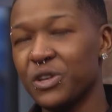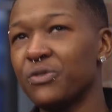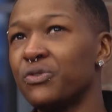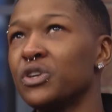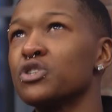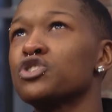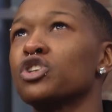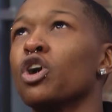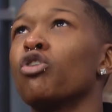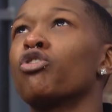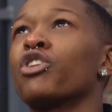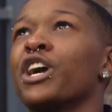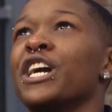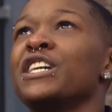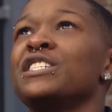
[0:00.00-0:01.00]
me feel so
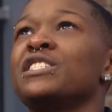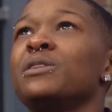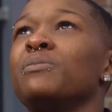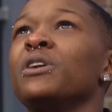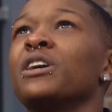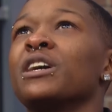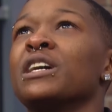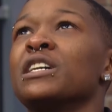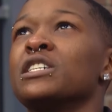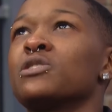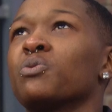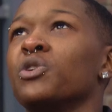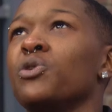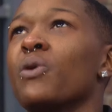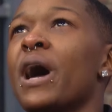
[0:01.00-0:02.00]
crazy because
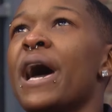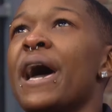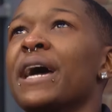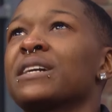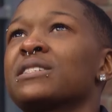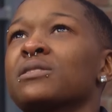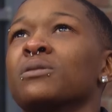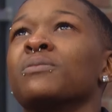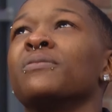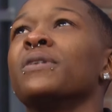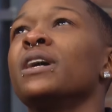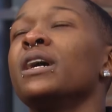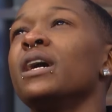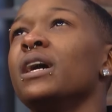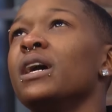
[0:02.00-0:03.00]
when you ask him,
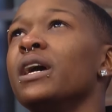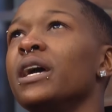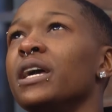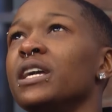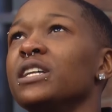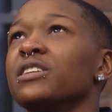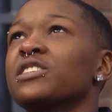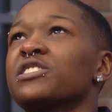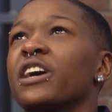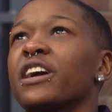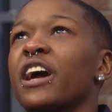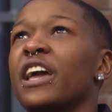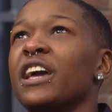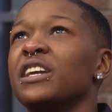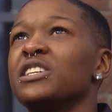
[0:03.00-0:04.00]
he looks like
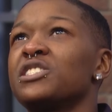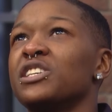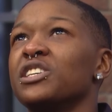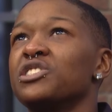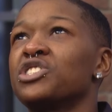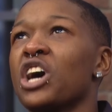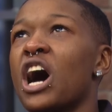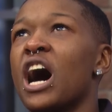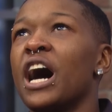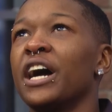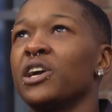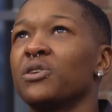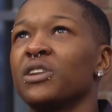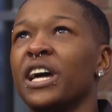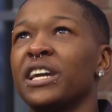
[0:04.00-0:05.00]
an innocent
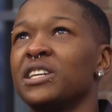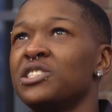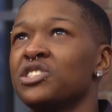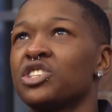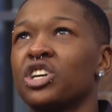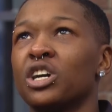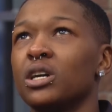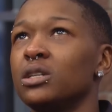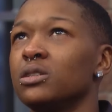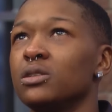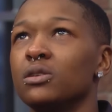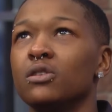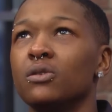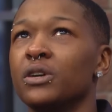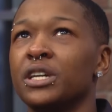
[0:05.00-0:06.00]
child. Like, he just couldn't
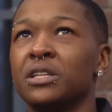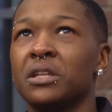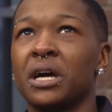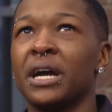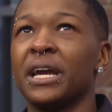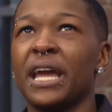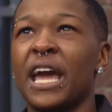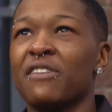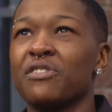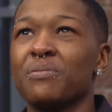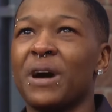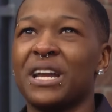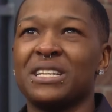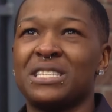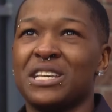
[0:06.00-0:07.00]
do it. Like,
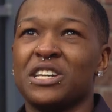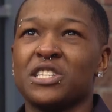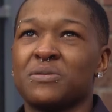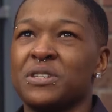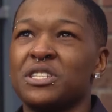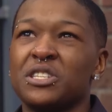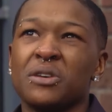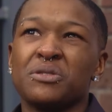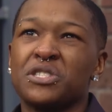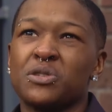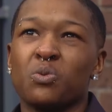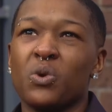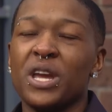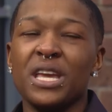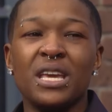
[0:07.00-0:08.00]
everybody tells me he's so
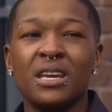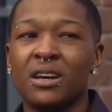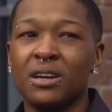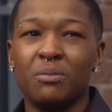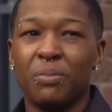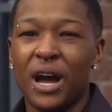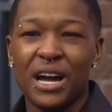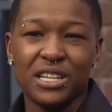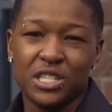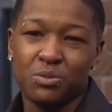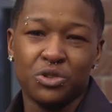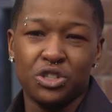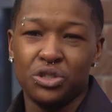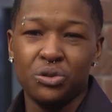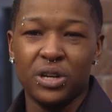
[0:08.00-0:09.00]
sweet. He couldn't
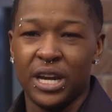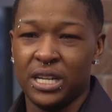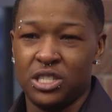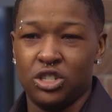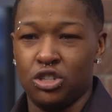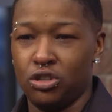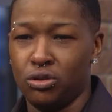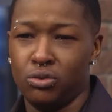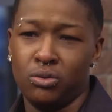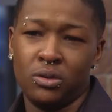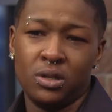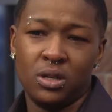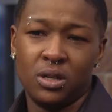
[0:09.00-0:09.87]
possibly do that to you.